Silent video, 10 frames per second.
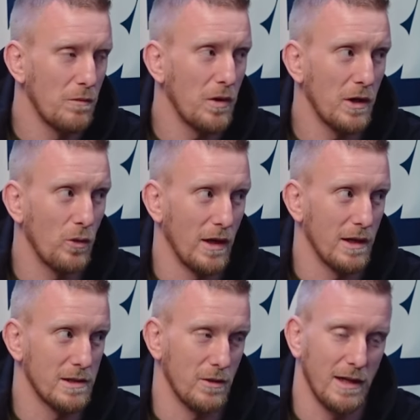pretty
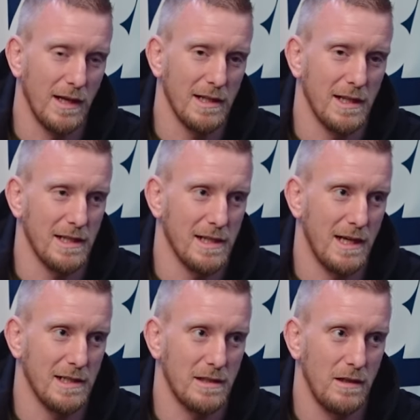quick. So he connected his
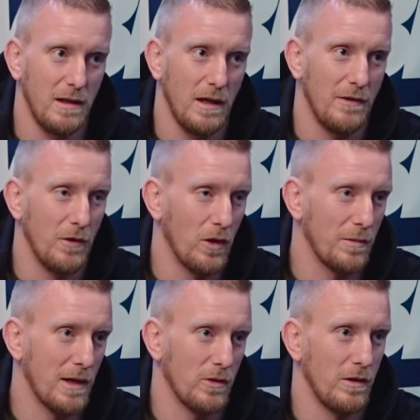hands. If you look
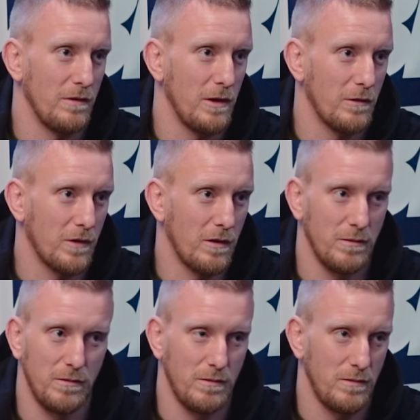back on the video,
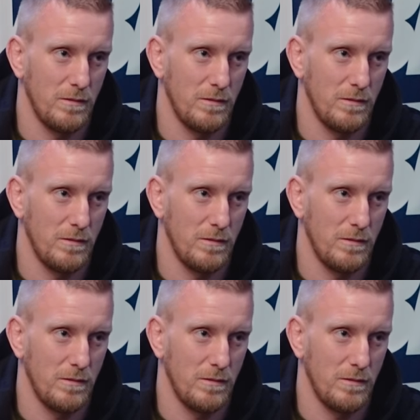from